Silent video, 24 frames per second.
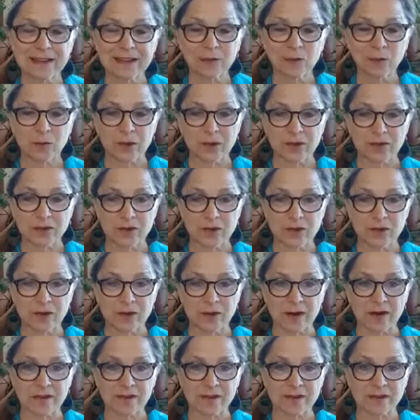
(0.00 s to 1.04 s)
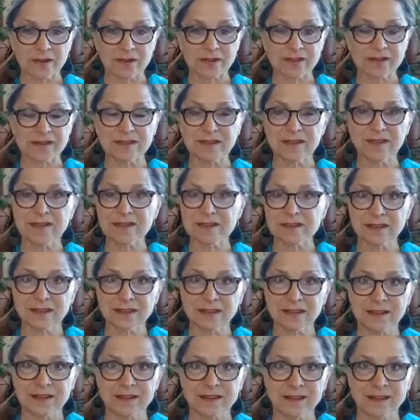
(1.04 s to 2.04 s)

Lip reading: whether you are a very seasoned